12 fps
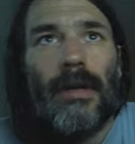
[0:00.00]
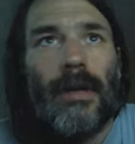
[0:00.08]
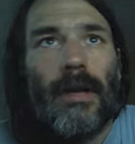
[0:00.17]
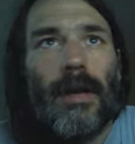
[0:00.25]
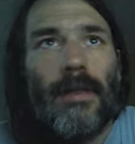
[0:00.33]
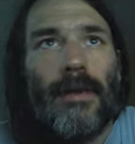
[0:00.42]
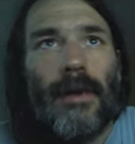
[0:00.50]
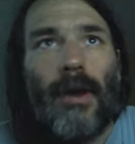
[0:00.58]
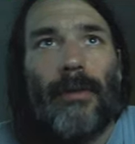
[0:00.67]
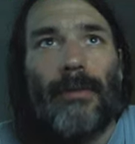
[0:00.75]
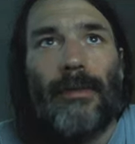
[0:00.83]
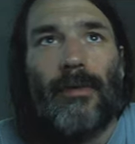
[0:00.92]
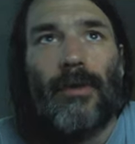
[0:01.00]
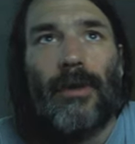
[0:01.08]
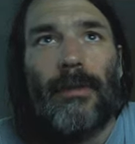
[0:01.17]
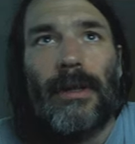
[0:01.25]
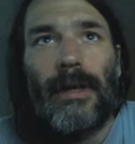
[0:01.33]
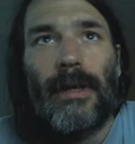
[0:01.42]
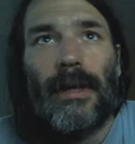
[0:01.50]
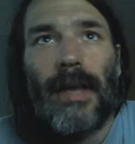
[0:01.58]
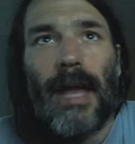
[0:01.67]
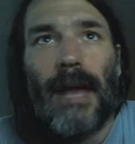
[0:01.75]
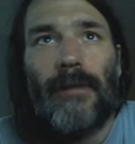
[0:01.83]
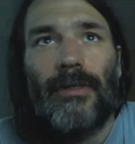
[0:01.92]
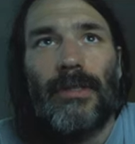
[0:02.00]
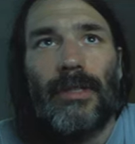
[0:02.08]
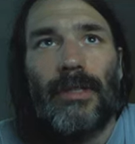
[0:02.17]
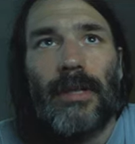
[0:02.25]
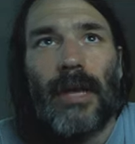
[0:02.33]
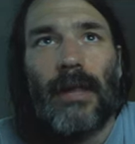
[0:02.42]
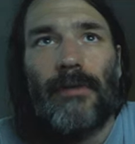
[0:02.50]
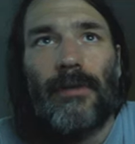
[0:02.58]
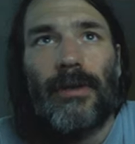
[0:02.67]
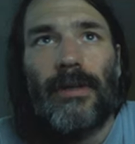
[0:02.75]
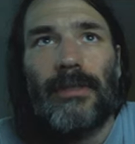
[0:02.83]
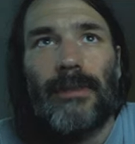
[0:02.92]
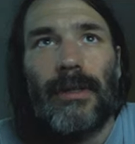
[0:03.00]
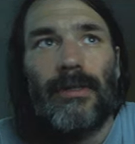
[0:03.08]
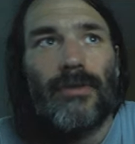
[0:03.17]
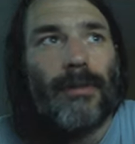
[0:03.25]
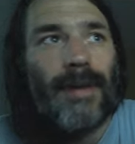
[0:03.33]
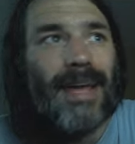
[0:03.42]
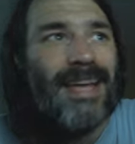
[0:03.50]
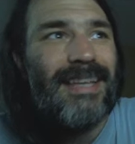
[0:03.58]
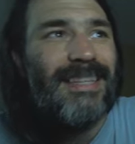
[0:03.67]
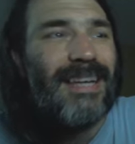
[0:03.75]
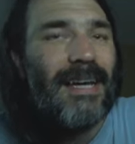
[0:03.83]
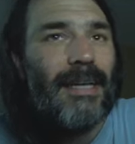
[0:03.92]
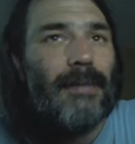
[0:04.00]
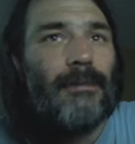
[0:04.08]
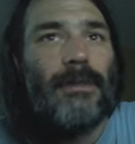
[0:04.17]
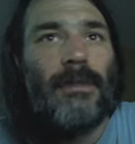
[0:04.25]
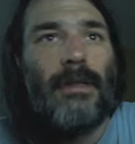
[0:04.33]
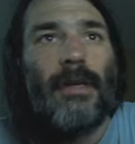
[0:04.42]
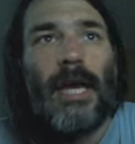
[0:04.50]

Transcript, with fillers: Uh, they're outperforming average California dispensary by eight times.